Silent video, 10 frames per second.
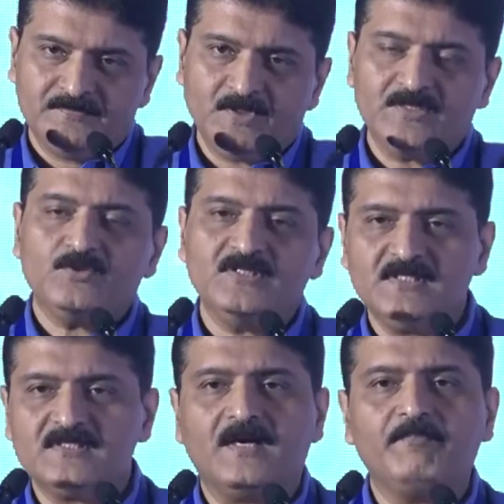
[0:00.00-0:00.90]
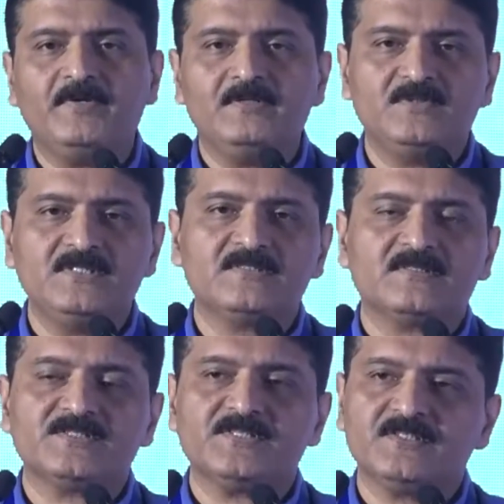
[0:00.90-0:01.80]
Okay, so this is coupled with this
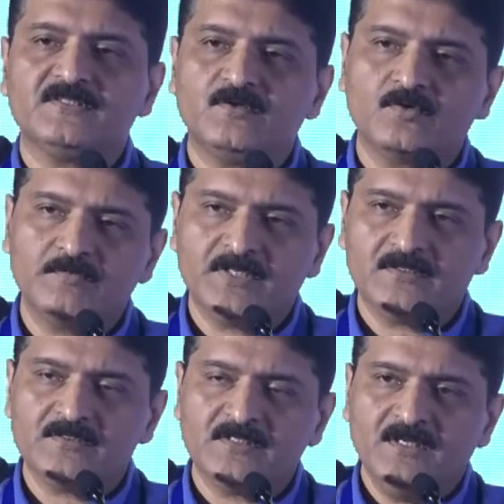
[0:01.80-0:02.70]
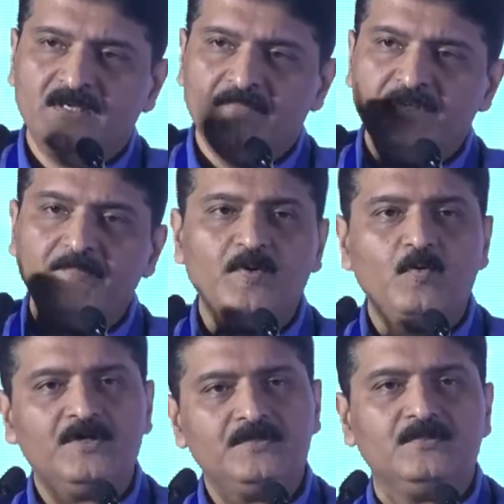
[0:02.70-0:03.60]
recession growth, because people
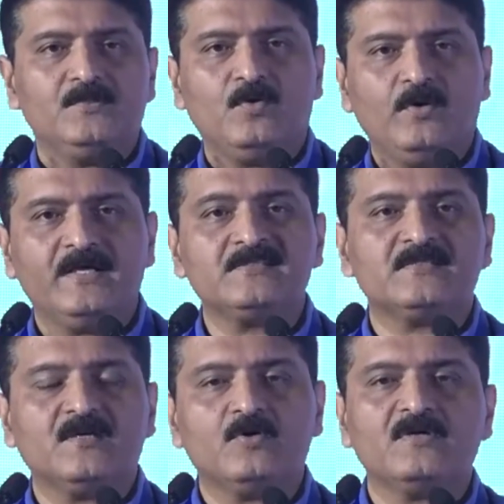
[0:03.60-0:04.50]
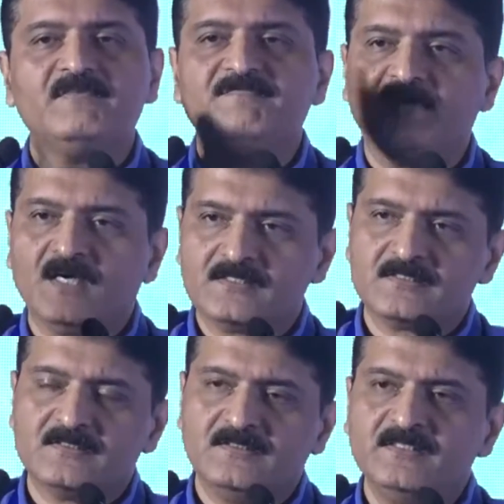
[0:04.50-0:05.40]
want to grow extraordinarily
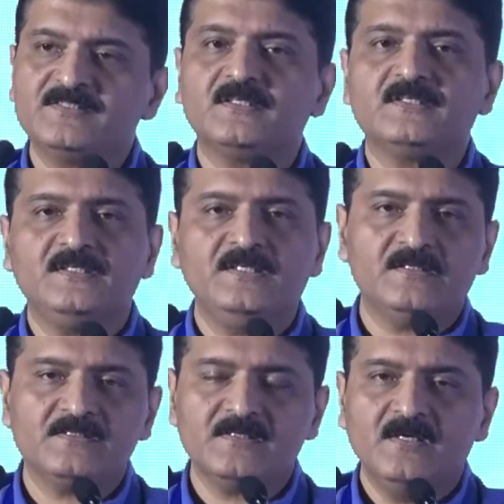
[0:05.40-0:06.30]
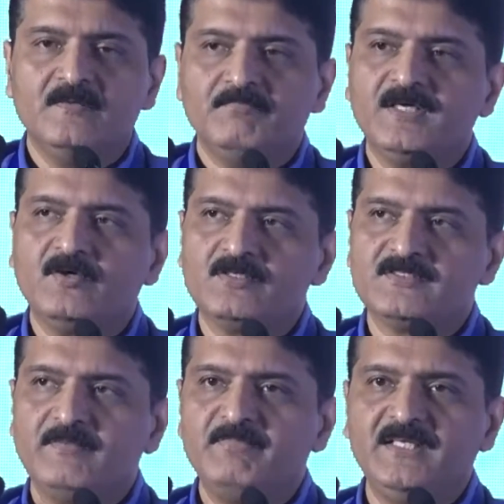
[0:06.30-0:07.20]
fast in certain years because
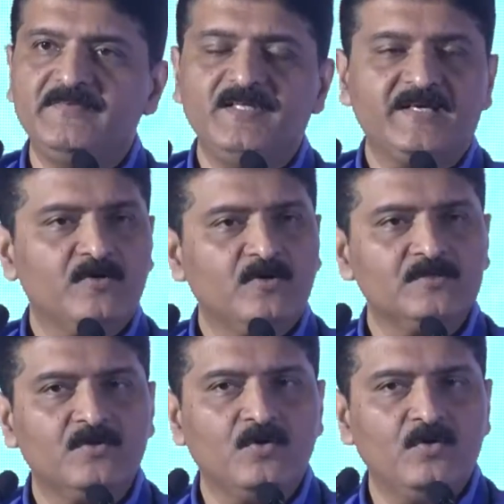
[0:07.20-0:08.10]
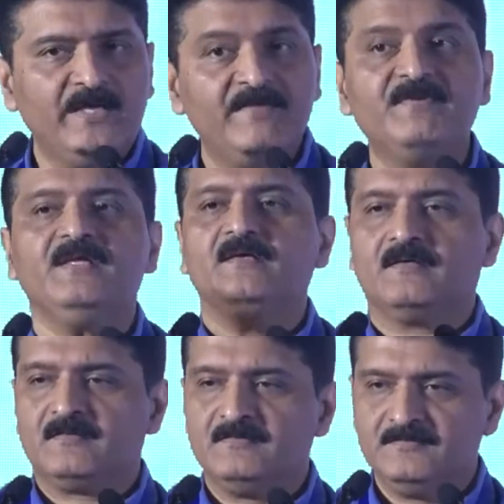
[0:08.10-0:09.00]
they believe they cannot grow every
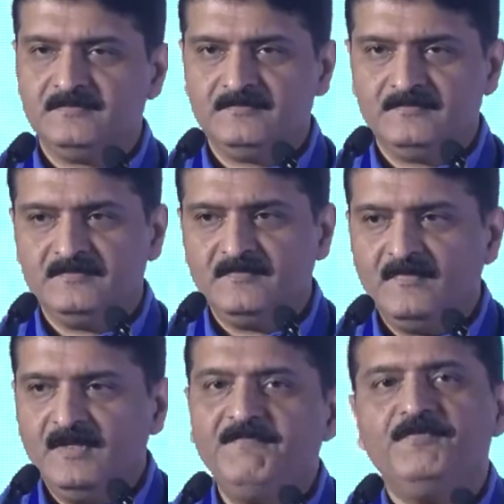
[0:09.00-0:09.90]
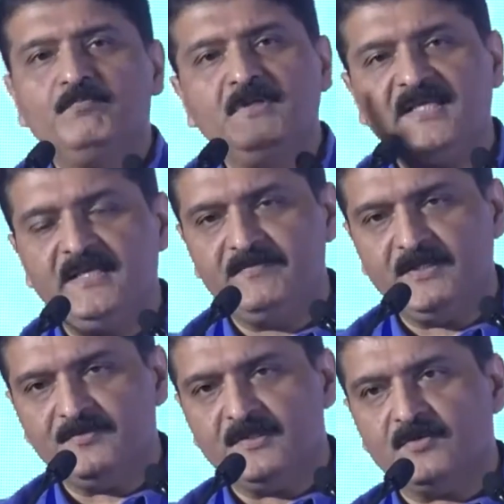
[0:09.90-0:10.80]
year. If you believe
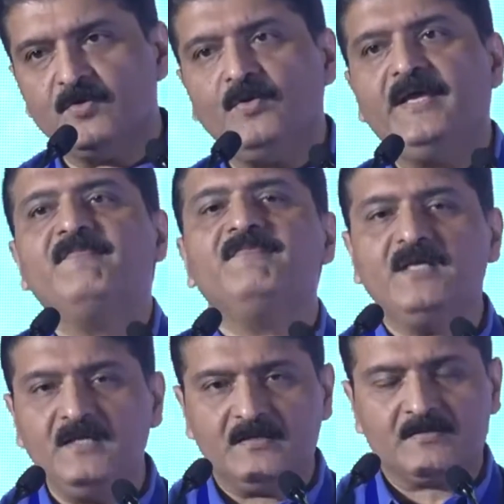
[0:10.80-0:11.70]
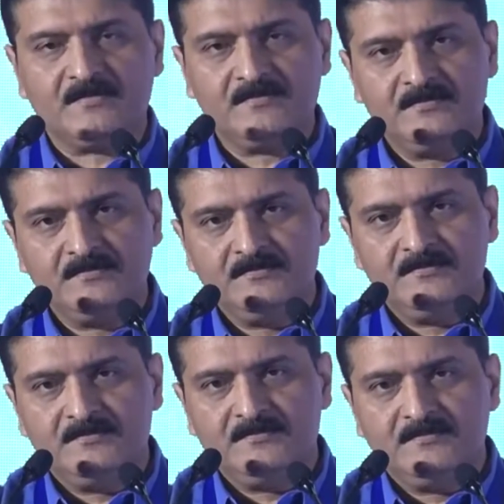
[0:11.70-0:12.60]
that you can grow every year,
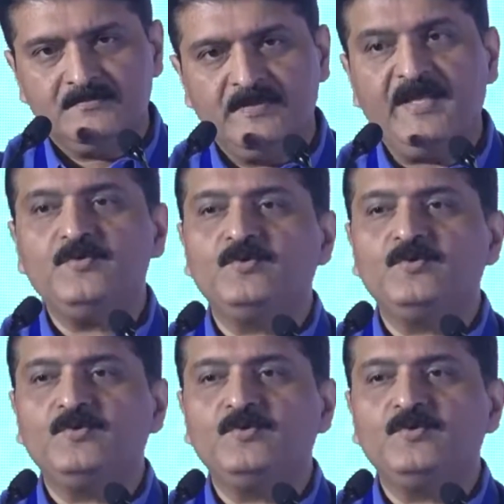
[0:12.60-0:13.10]
then you